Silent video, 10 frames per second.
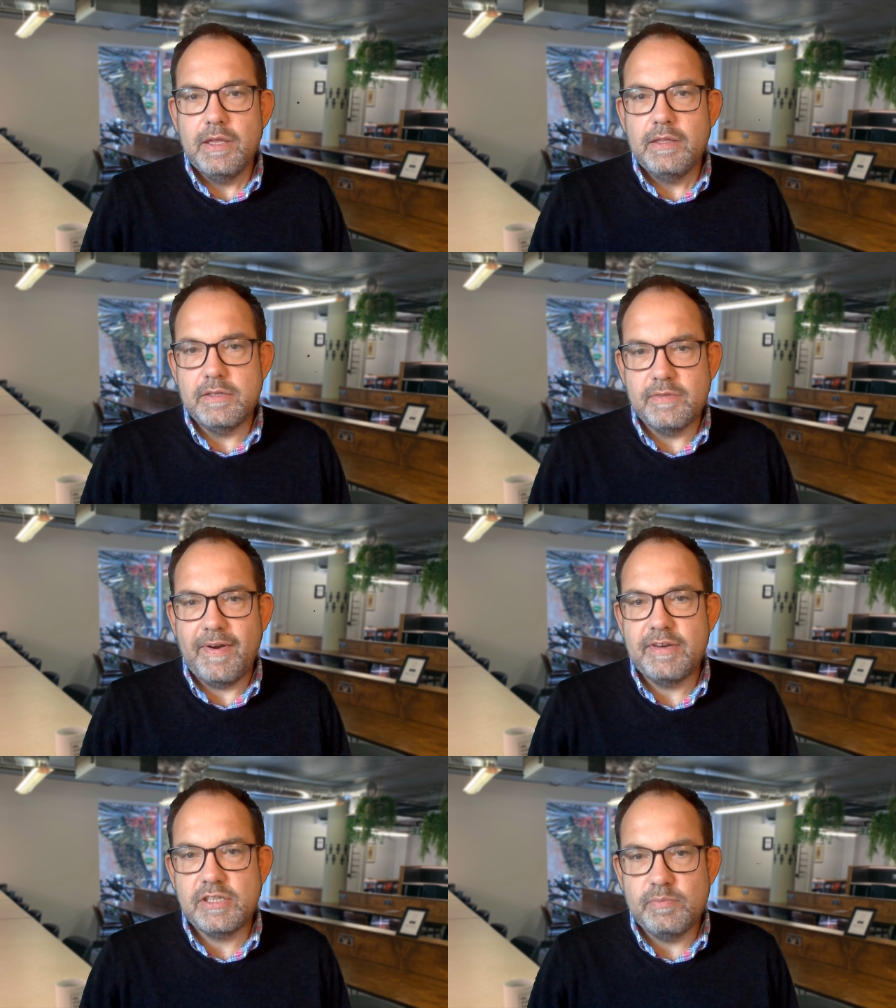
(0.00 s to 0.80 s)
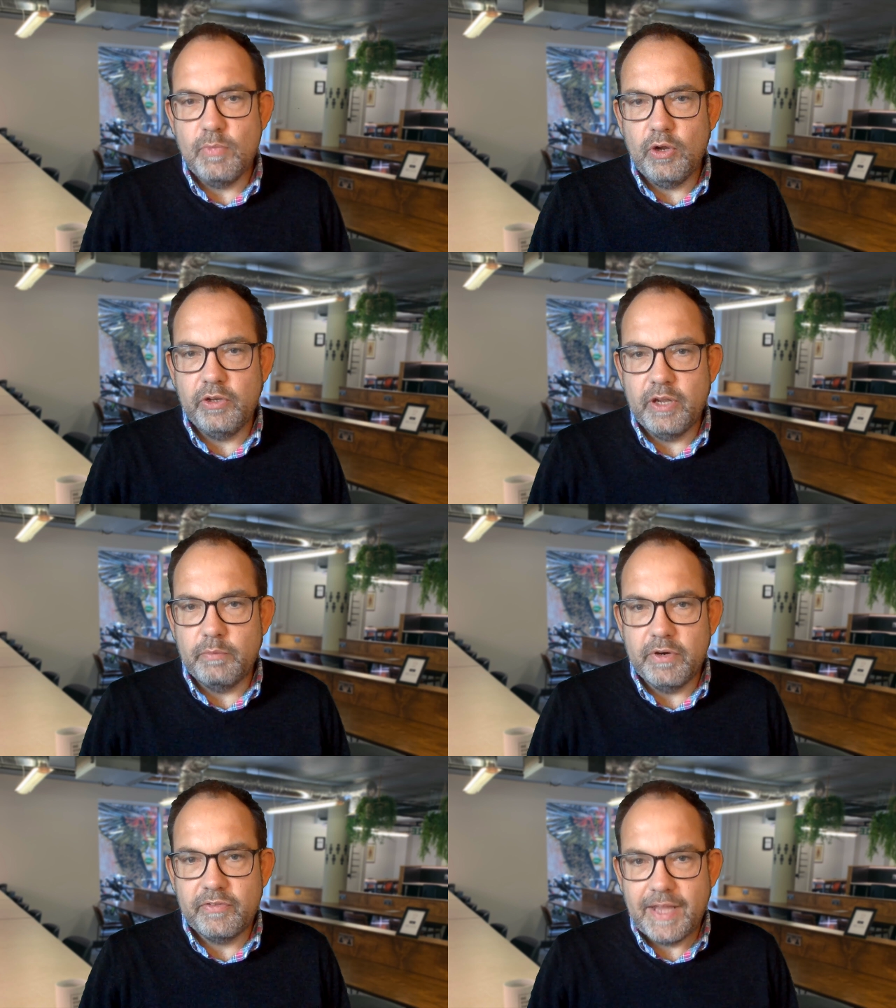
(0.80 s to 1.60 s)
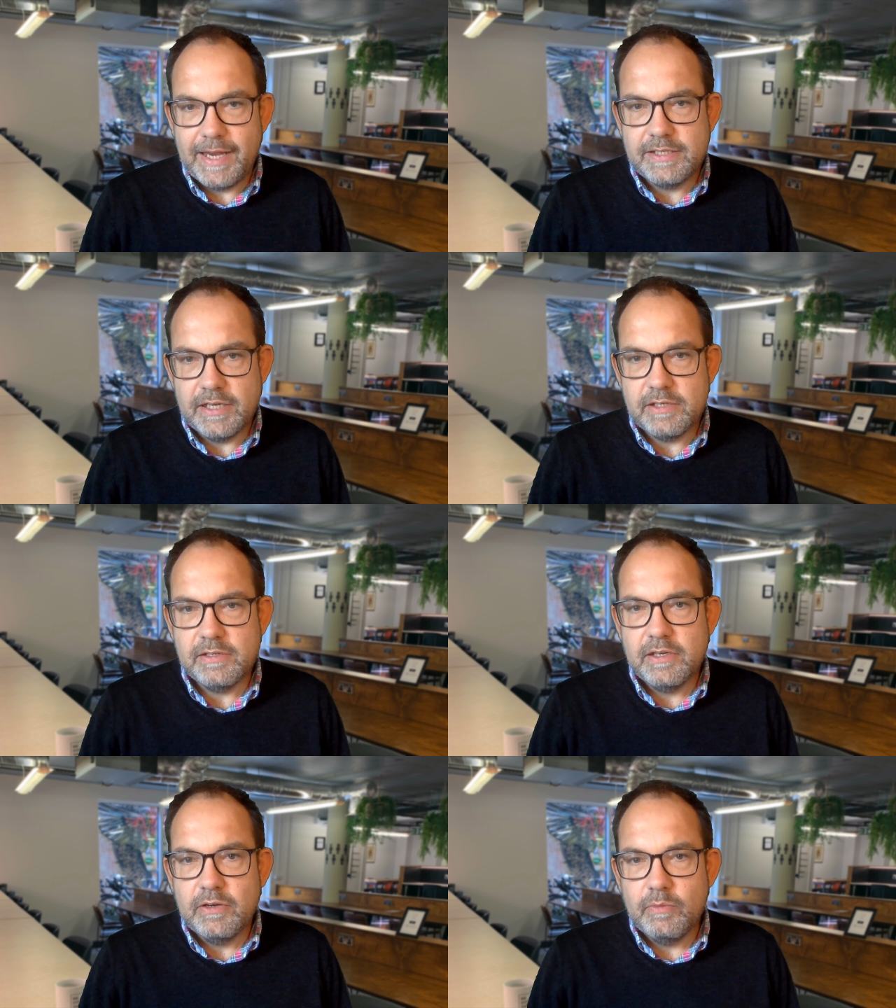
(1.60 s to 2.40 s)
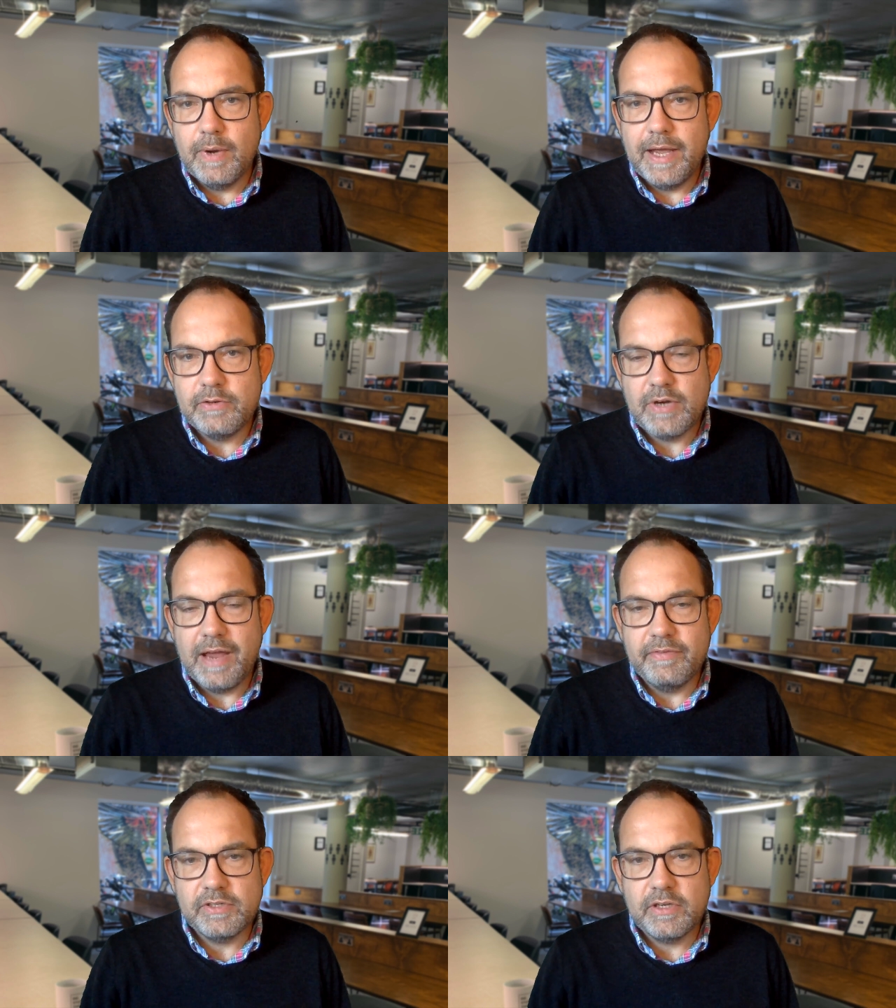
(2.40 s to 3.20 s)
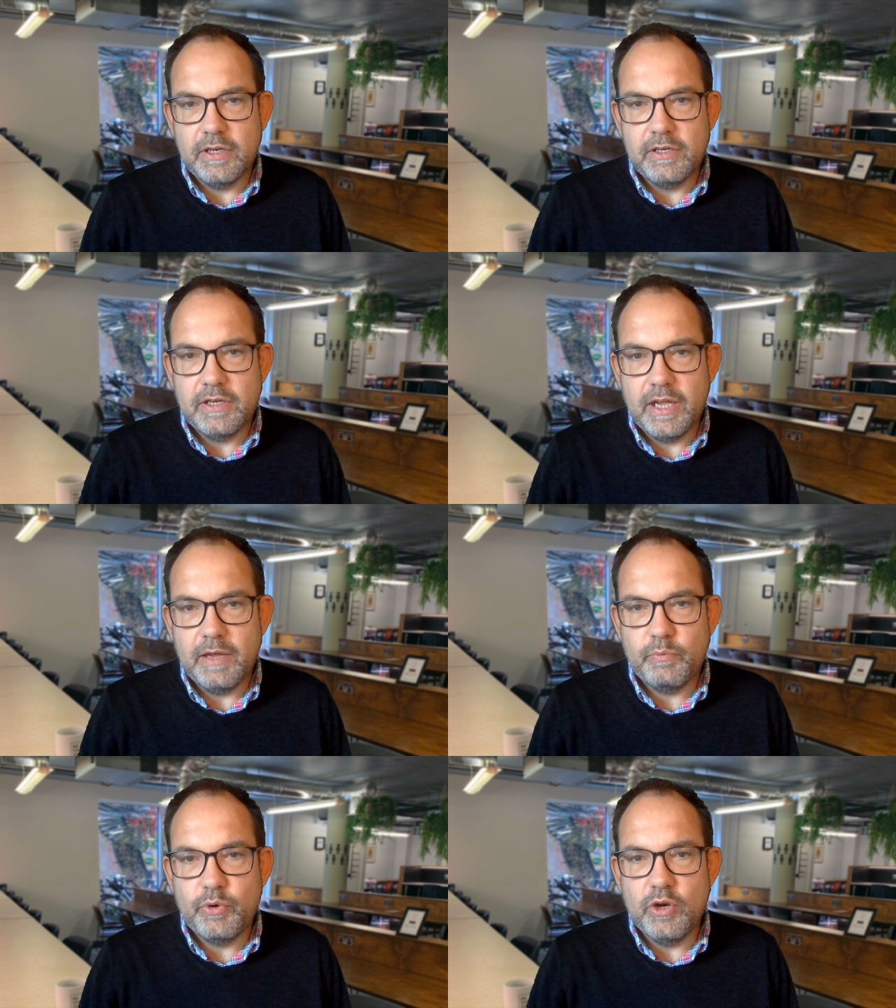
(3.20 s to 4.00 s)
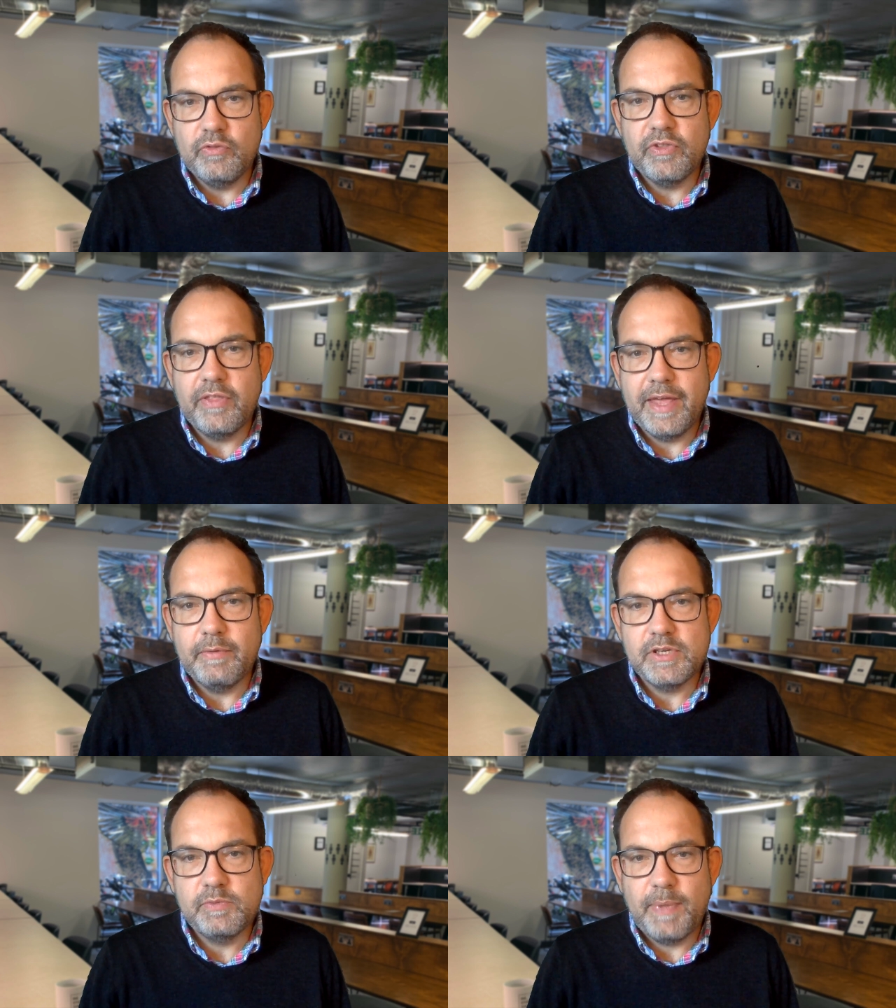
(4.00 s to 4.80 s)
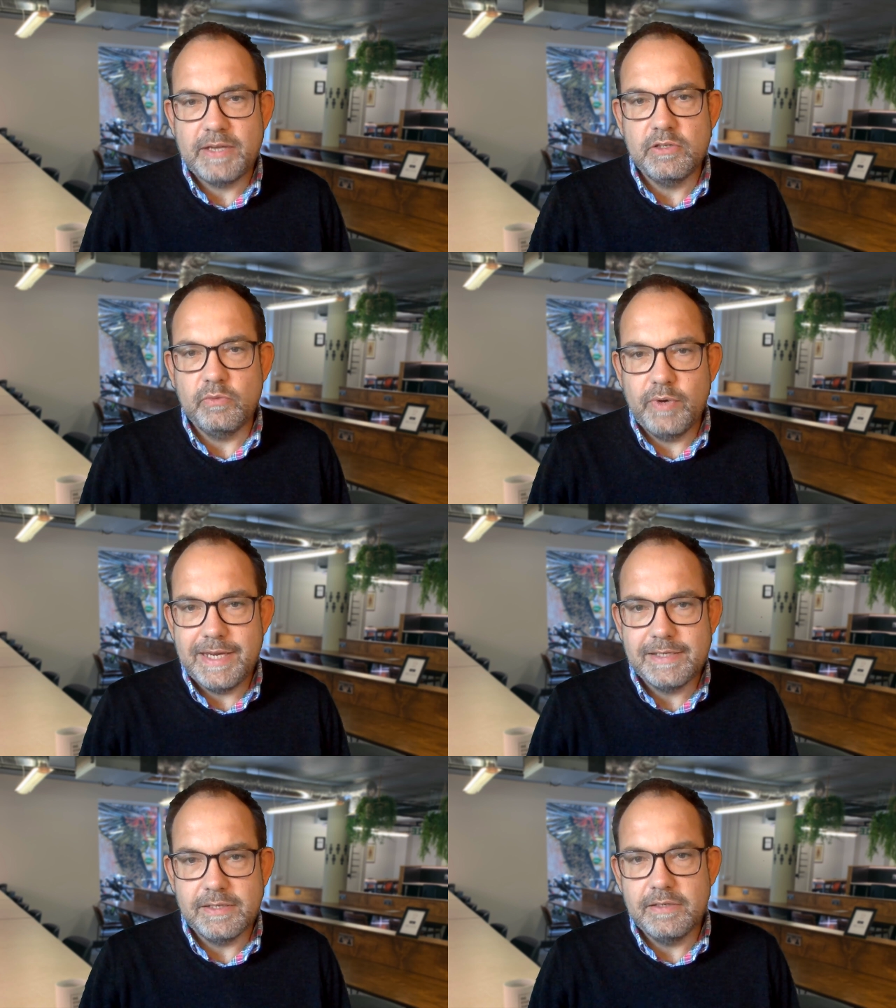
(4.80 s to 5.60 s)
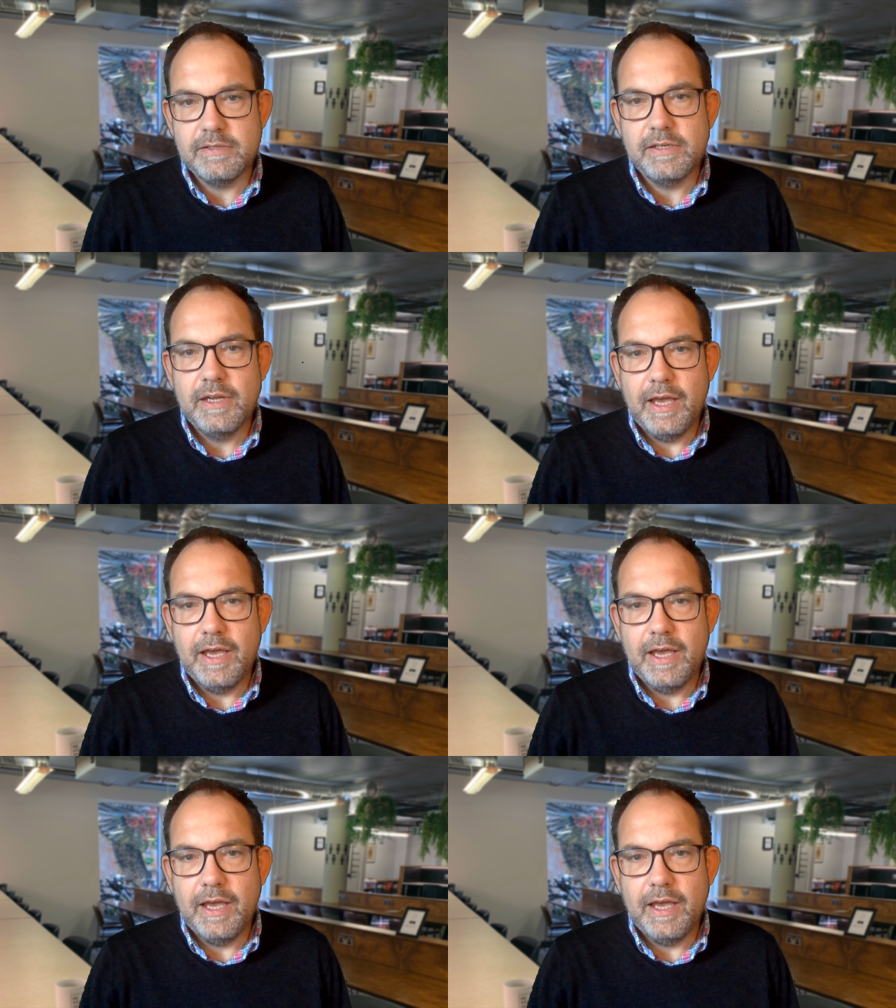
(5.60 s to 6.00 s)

There's a very small number of cases where drivers can prove that there were special reasons,